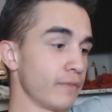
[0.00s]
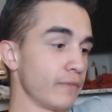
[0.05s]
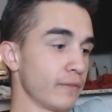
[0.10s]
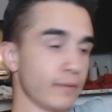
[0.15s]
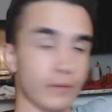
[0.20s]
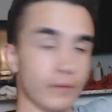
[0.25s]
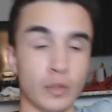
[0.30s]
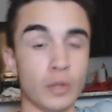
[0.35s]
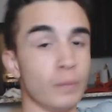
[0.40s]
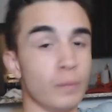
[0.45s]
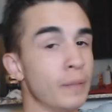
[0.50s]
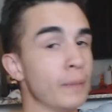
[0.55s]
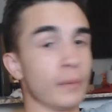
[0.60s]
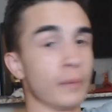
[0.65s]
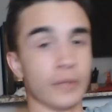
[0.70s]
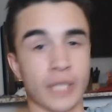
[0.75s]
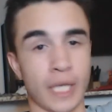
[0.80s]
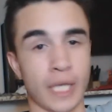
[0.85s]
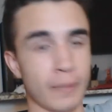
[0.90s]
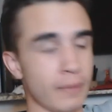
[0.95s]
new people
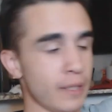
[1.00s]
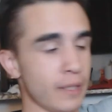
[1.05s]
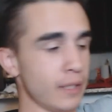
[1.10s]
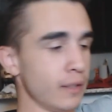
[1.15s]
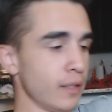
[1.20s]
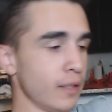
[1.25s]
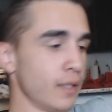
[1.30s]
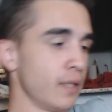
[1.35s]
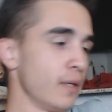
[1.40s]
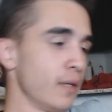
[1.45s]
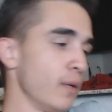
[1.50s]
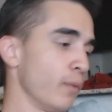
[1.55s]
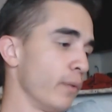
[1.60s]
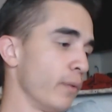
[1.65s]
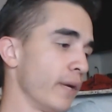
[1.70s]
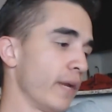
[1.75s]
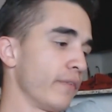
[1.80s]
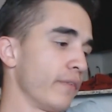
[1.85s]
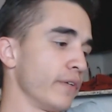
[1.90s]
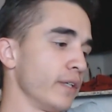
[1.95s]
that I meet,
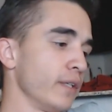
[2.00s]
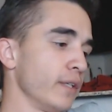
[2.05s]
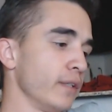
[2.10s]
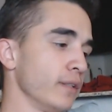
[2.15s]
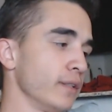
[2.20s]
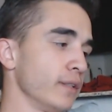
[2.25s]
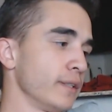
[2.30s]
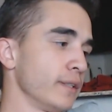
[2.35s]
whatever it is.